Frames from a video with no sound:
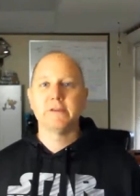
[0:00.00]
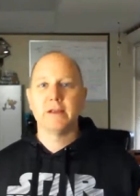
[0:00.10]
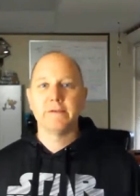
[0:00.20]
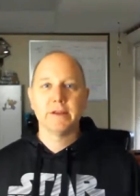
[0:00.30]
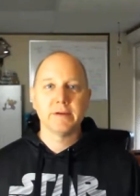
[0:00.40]
Do
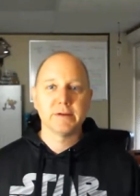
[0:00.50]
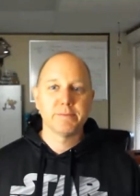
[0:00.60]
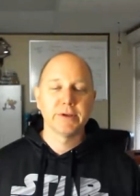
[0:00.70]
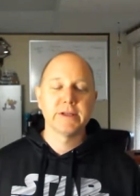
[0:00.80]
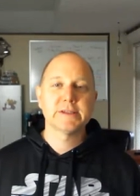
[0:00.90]
they live in the
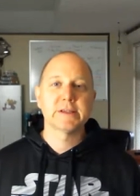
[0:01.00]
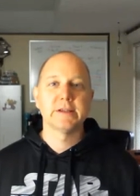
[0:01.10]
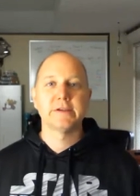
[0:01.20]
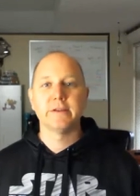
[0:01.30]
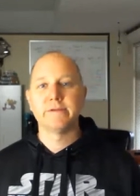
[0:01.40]

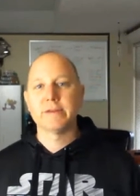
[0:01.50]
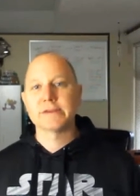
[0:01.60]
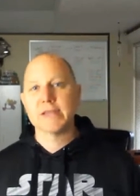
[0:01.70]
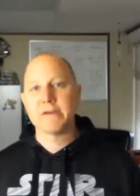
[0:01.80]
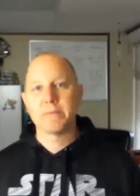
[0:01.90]
peninsula? Do they live in the
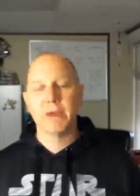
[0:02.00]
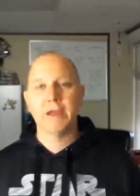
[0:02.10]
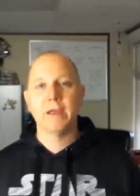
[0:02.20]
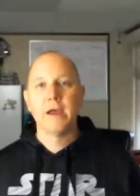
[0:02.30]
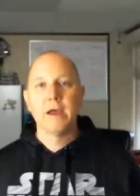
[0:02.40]
South
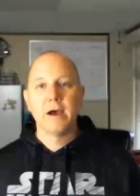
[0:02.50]
Bay?